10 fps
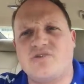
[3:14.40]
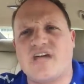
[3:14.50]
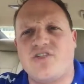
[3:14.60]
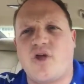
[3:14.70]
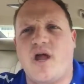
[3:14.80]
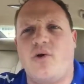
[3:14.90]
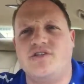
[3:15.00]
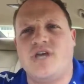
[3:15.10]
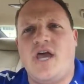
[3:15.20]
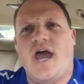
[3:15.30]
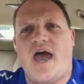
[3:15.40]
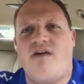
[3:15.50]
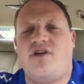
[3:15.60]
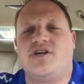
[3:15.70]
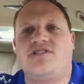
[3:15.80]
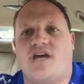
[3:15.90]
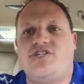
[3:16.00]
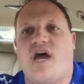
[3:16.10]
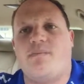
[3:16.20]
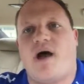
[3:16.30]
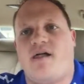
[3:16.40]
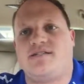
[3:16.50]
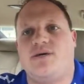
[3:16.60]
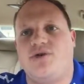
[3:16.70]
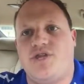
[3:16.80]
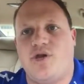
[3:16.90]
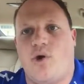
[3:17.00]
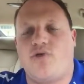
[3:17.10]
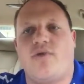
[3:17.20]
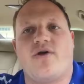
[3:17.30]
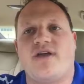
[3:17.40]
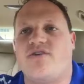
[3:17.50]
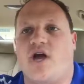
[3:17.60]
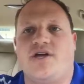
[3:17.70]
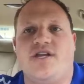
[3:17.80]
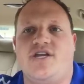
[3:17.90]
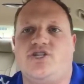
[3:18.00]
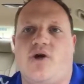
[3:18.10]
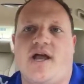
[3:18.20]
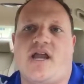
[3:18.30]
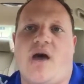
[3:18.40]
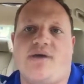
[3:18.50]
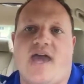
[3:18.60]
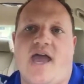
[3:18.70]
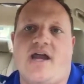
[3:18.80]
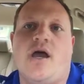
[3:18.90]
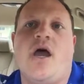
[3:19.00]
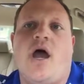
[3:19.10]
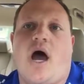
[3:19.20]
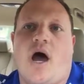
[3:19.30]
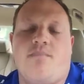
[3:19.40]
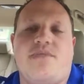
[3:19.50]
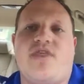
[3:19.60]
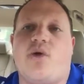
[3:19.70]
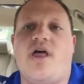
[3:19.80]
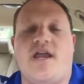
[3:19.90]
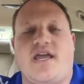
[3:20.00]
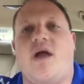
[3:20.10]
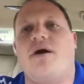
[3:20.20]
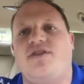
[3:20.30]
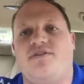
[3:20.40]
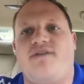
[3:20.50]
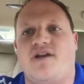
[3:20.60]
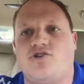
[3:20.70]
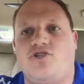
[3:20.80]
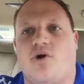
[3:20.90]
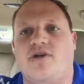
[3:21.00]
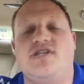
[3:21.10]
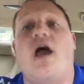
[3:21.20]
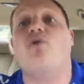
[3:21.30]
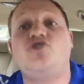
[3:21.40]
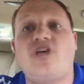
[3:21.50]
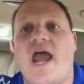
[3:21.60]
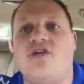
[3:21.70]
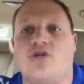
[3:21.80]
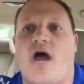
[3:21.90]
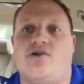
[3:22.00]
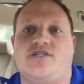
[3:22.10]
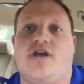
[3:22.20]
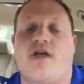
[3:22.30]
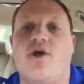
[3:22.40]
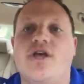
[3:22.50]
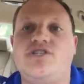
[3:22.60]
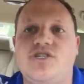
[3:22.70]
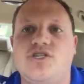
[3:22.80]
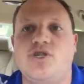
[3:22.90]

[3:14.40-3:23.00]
South Korea was having a sunshine policy with the North, where they were giving unconditional economic aid, that they really didn't care about the defector stories. Now, it was changed when I was there. They really